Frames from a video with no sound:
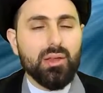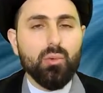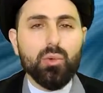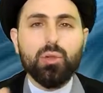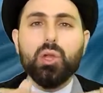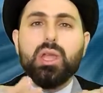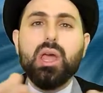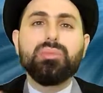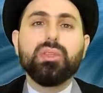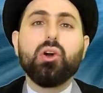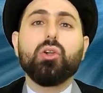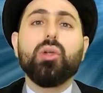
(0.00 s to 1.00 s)
When you look
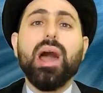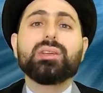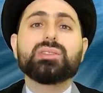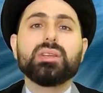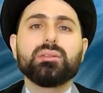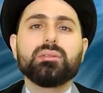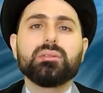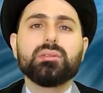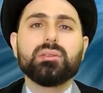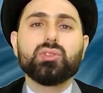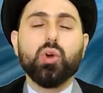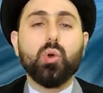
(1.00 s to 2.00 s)
at the horizon
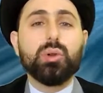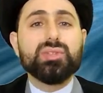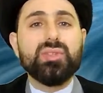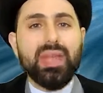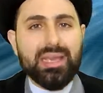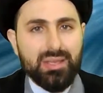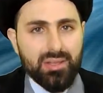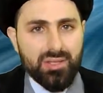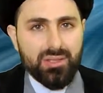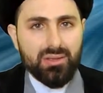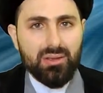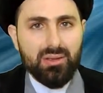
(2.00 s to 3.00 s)
towards the
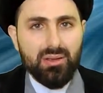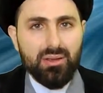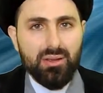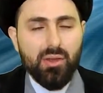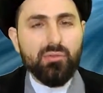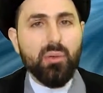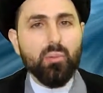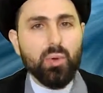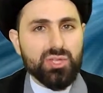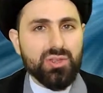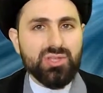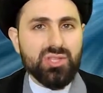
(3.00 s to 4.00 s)
east, from
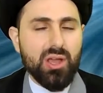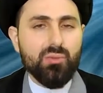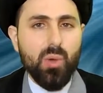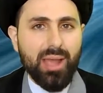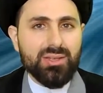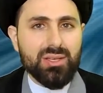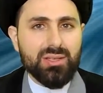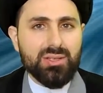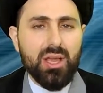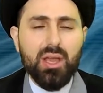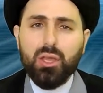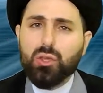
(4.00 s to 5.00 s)
which the sun
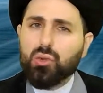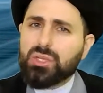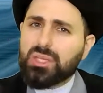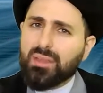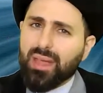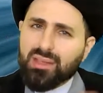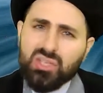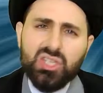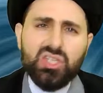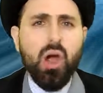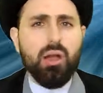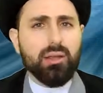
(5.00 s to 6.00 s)
rises, you see that it's
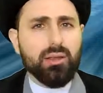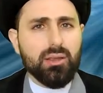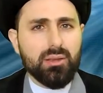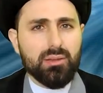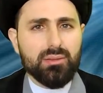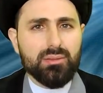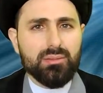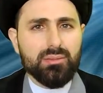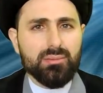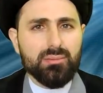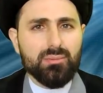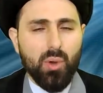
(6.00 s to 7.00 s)
dark,
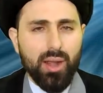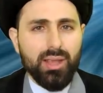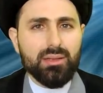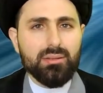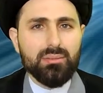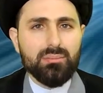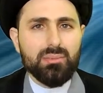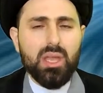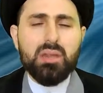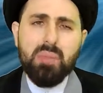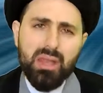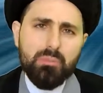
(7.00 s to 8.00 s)
right?
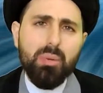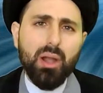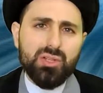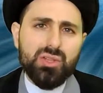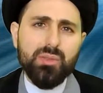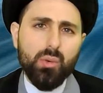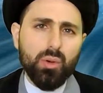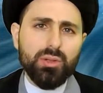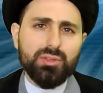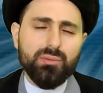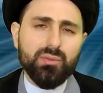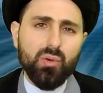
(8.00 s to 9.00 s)
in many parts of the
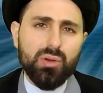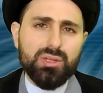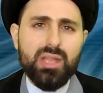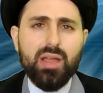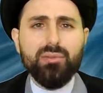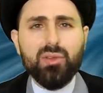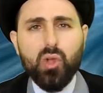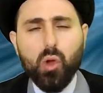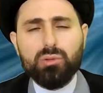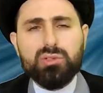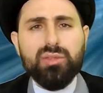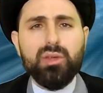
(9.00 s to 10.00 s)
world, of course. Now, if you
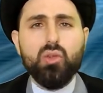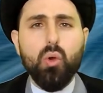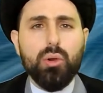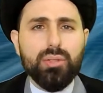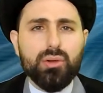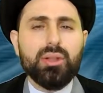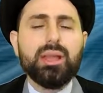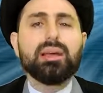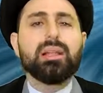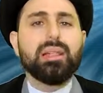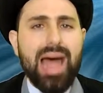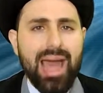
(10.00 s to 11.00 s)
go to the northern
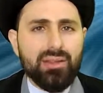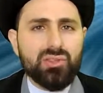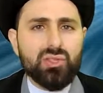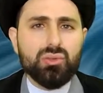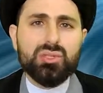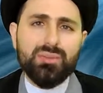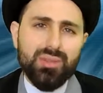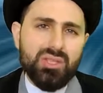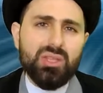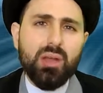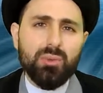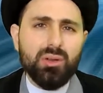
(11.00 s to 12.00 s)
latitudes in the
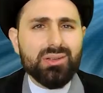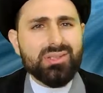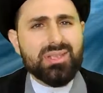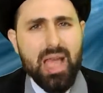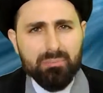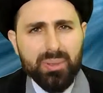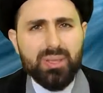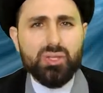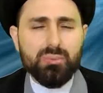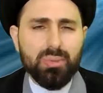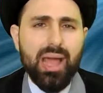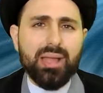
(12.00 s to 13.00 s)
summer, it's not
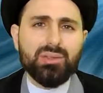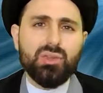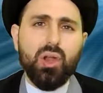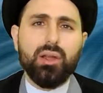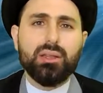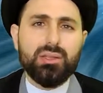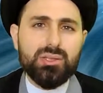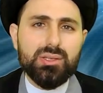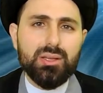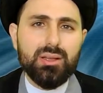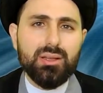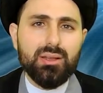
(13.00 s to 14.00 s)
pitch black darkness.